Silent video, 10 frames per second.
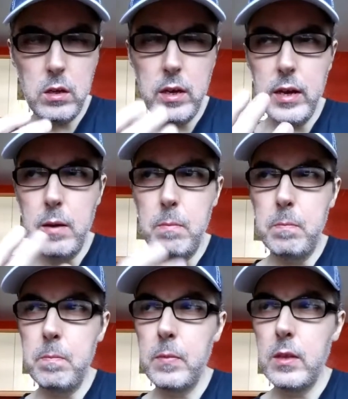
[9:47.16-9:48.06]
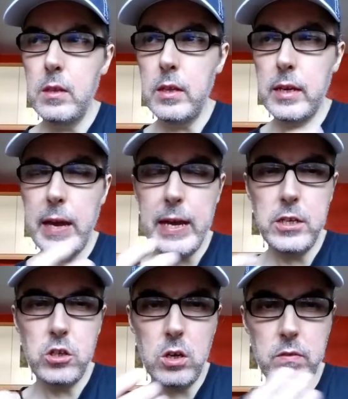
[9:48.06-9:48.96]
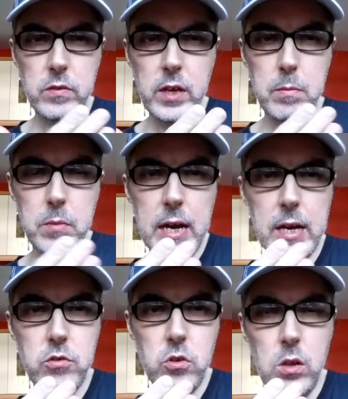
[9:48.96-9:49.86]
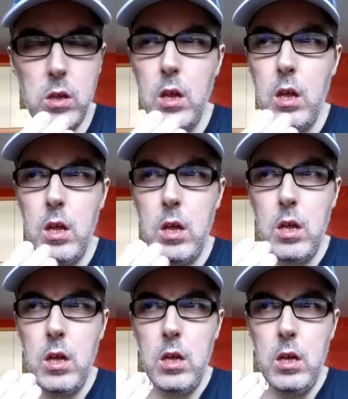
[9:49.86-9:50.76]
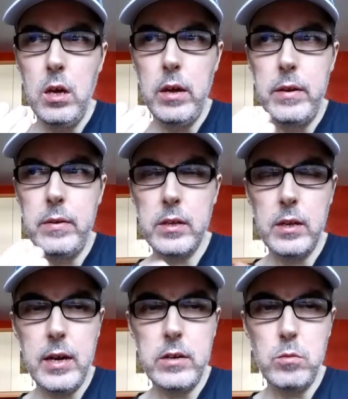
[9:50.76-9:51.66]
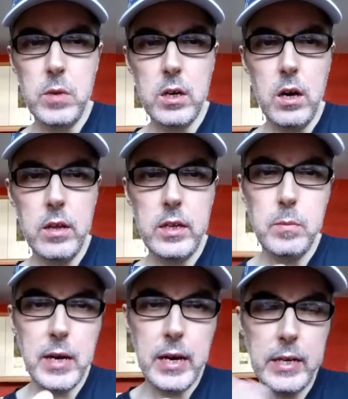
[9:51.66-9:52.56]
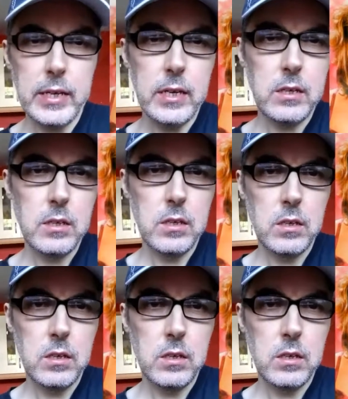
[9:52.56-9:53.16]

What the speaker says: a headshot of Kim Cattrall and Andrew McCarthy behind it.